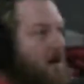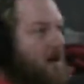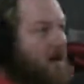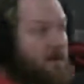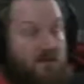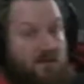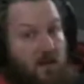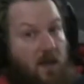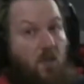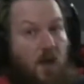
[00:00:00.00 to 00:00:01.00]

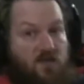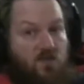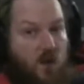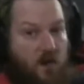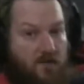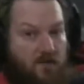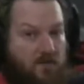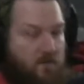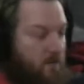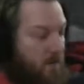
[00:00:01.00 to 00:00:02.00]
obviously I watched
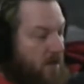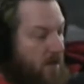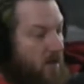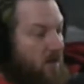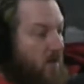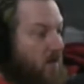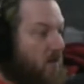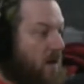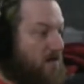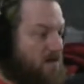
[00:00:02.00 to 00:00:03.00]
WandaVision, but I'll go
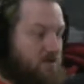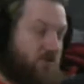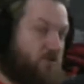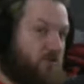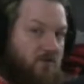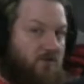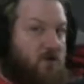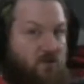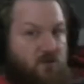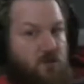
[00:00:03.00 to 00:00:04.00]
watch 2 different
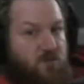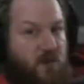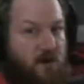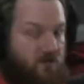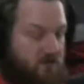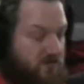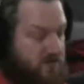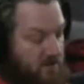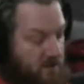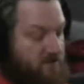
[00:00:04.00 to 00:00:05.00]
YouTube channels
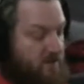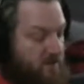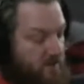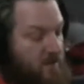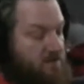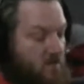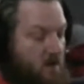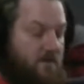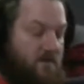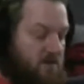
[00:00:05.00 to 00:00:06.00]
discussing the last
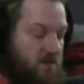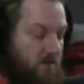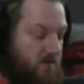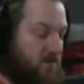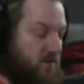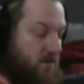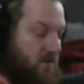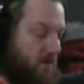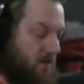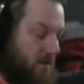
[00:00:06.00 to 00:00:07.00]
WandaVision episode.
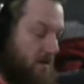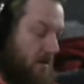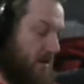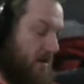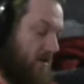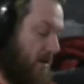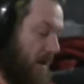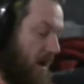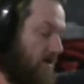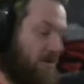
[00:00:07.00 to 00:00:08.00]

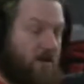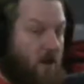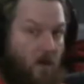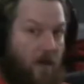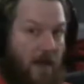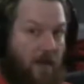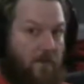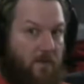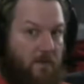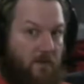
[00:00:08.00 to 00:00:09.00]
Like, I already know what
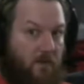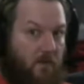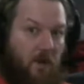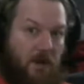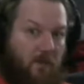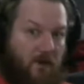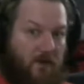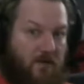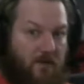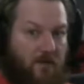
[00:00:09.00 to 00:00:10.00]
happened. Why am I going
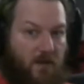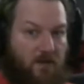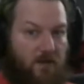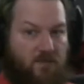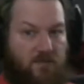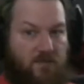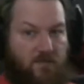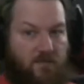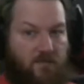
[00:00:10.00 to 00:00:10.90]
to talk about dumb stuff?